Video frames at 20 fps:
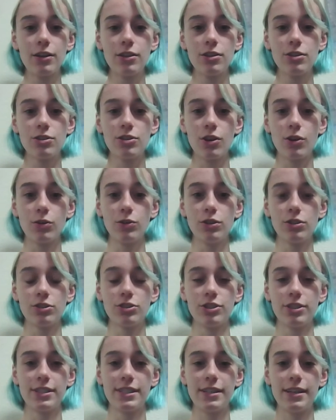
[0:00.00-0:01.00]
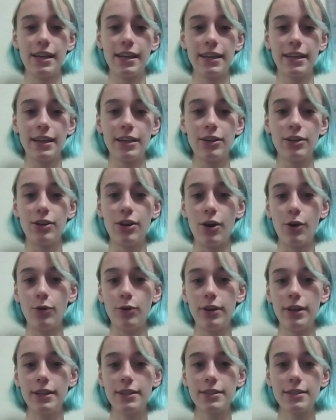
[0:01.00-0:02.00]
So you're just taking
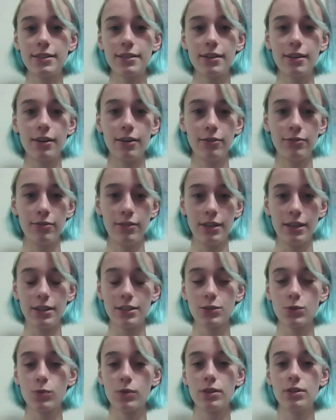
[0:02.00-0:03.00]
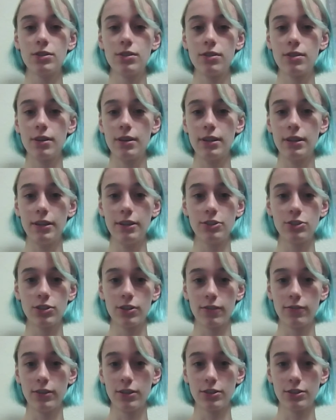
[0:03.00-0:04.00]
notice of things with each
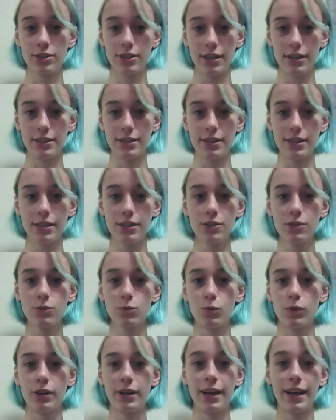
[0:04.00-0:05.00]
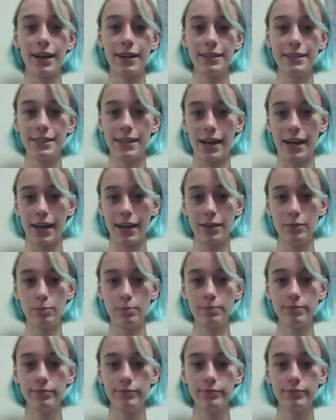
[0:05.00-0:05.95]
of your senses one at a time.